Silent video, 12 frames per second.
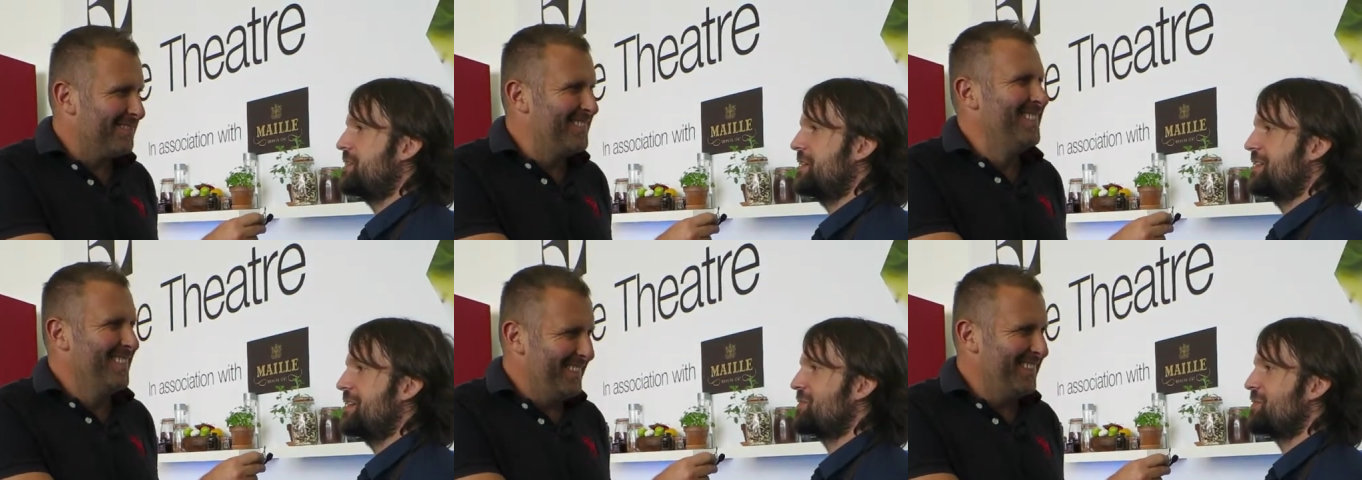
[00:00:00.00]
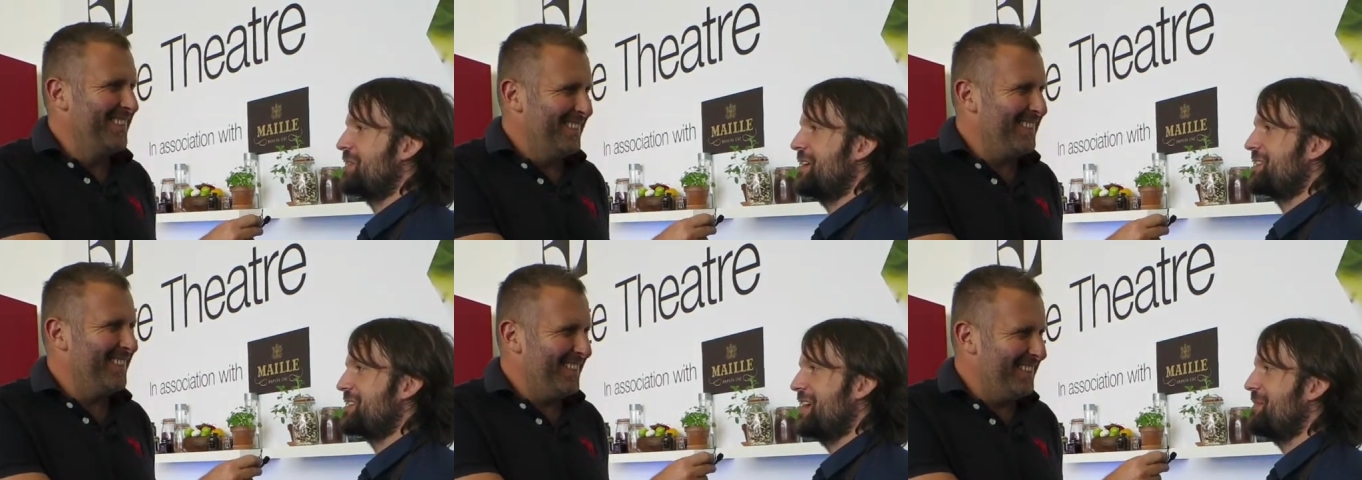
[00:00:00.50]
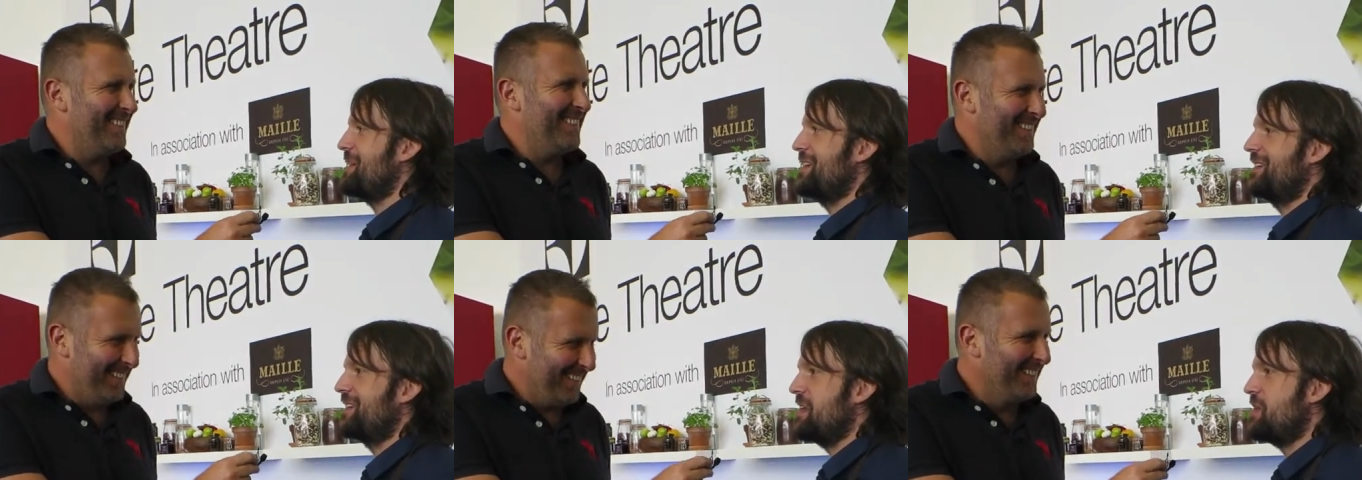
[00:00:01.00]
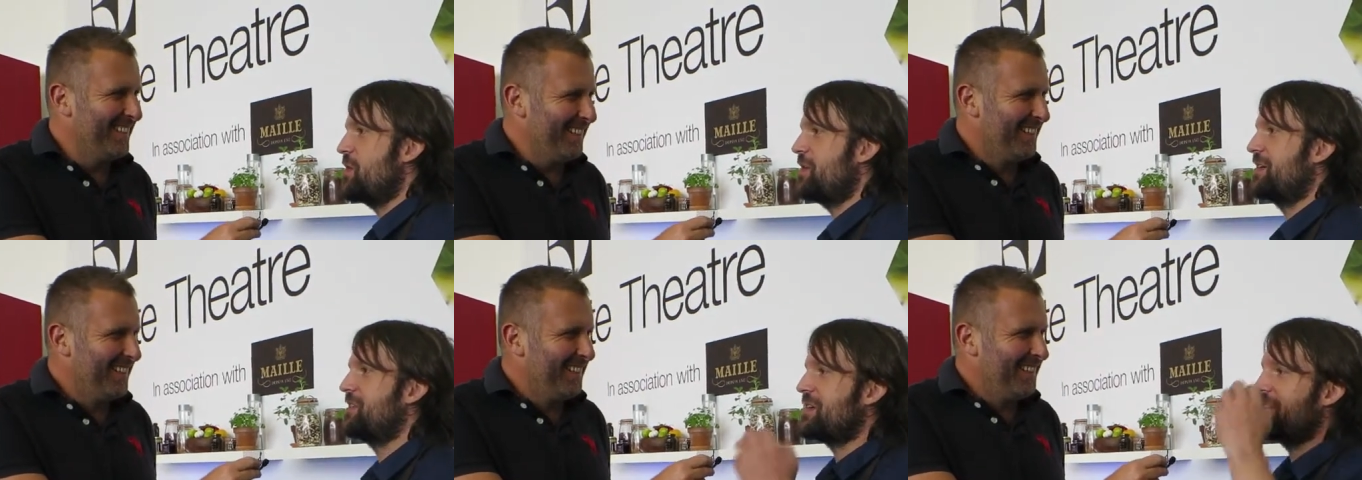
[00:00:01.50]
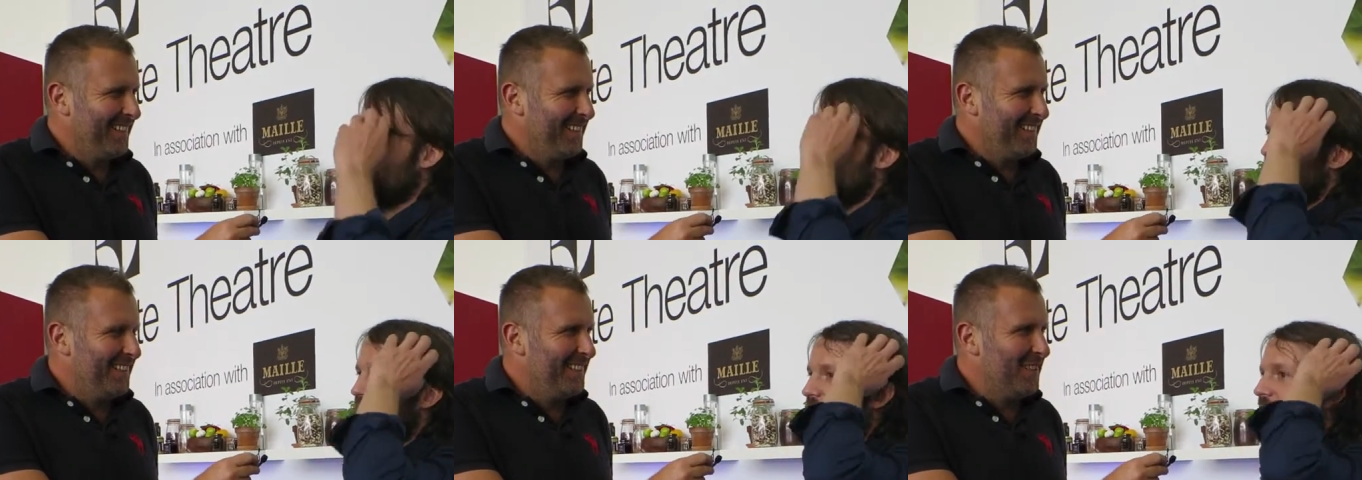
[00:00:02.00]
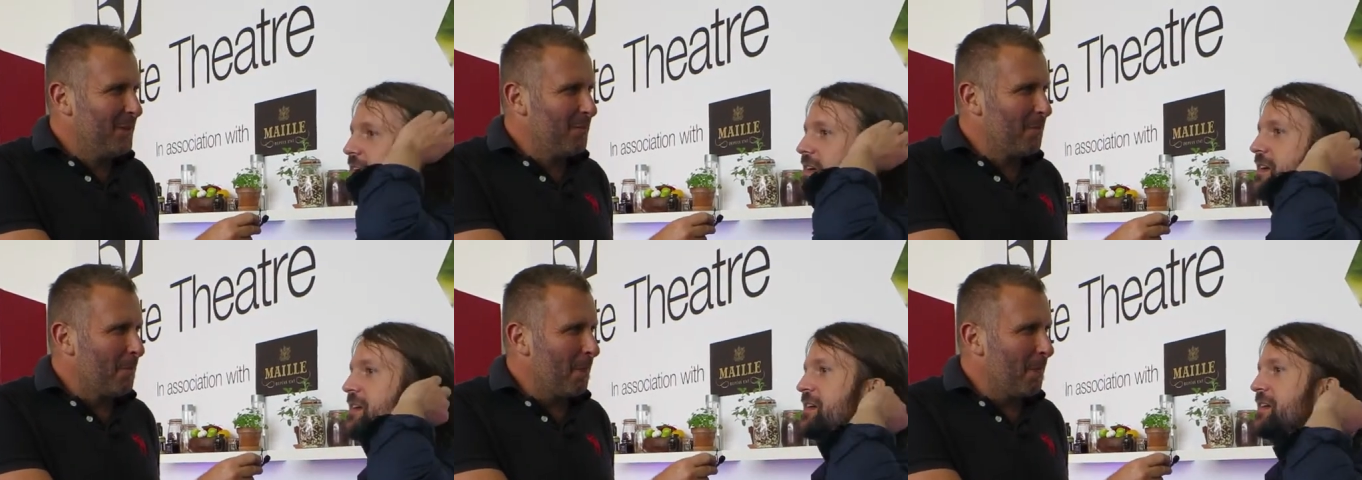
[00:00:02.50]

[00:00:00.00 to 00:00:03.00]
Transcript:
Speaker 1: I think that's that's. I mean, you know, you can't uh,